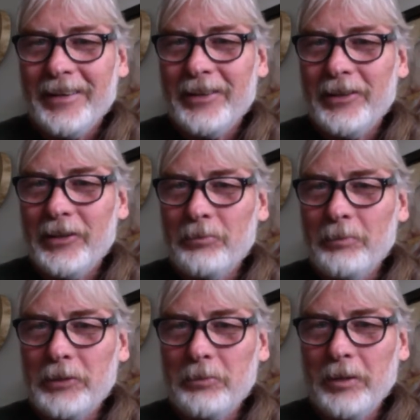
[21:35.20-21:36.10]
there's
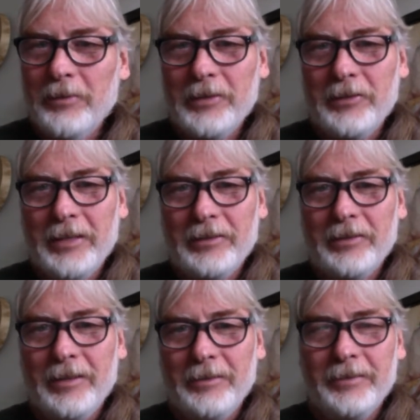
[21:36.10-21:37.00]
much more of a
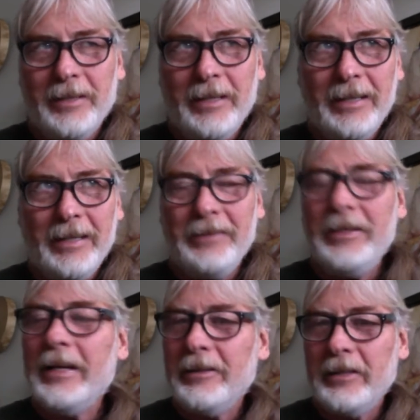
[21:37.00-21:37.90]
sense of uh,
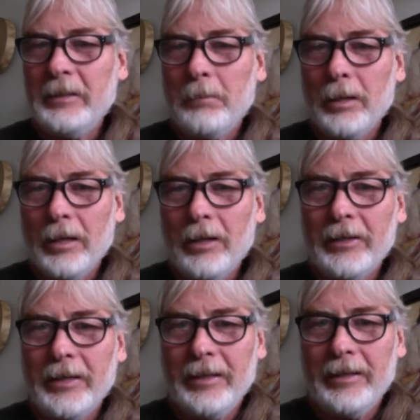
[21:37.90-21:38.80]
identity and
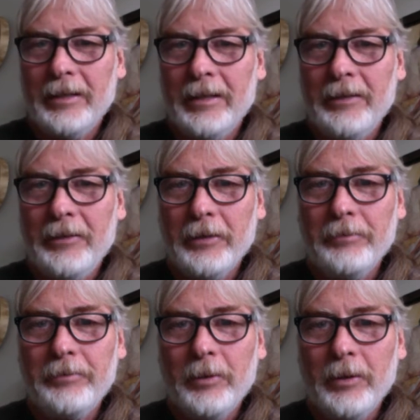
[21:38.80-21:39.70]
belonging and
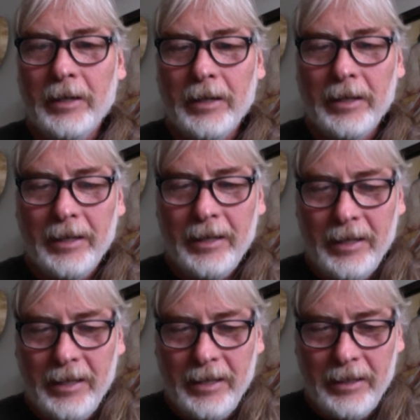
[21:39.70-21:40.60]
therefore
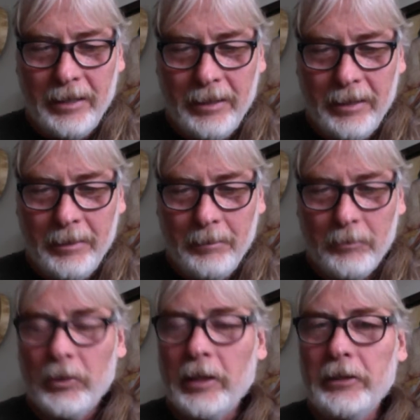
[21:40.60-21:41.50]
uh,
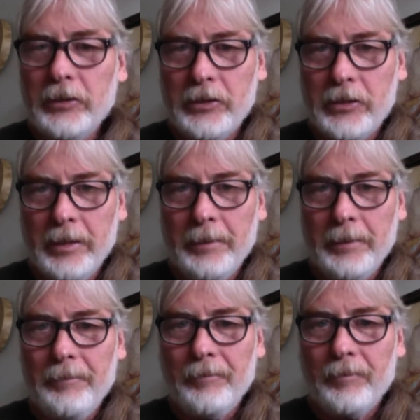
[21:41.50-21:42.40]
relationship
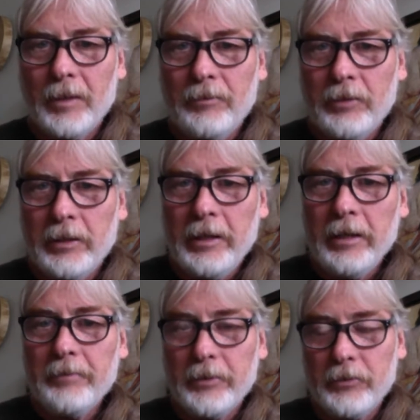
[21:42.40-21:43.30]
to
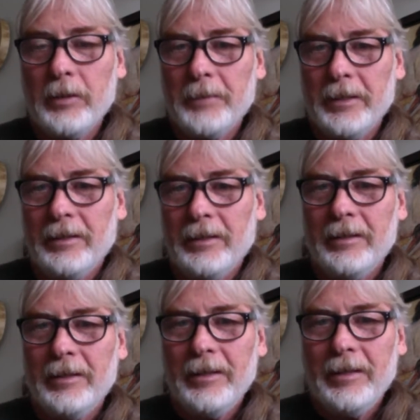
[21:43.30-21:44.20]
care for something.
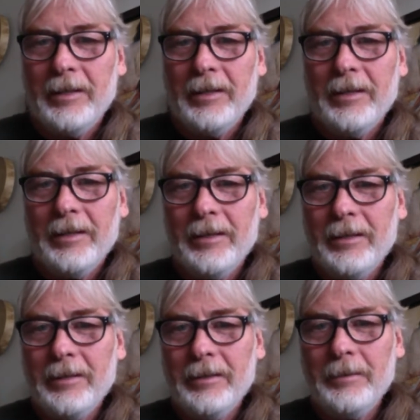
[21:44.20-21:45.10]

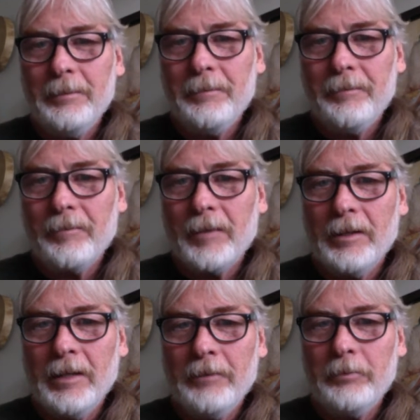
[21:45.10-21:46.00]
Um,
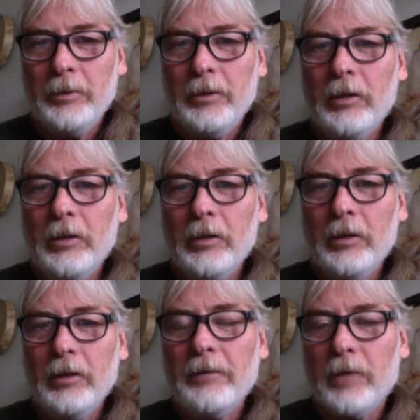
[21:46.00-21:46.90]
that if we don't have
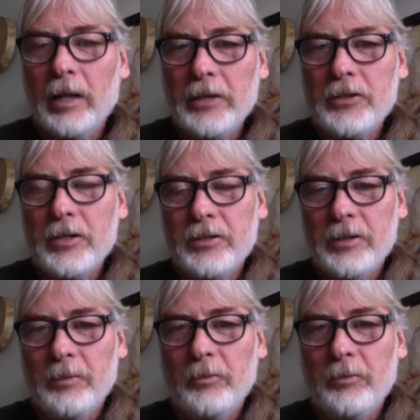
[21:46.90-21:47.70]
relationship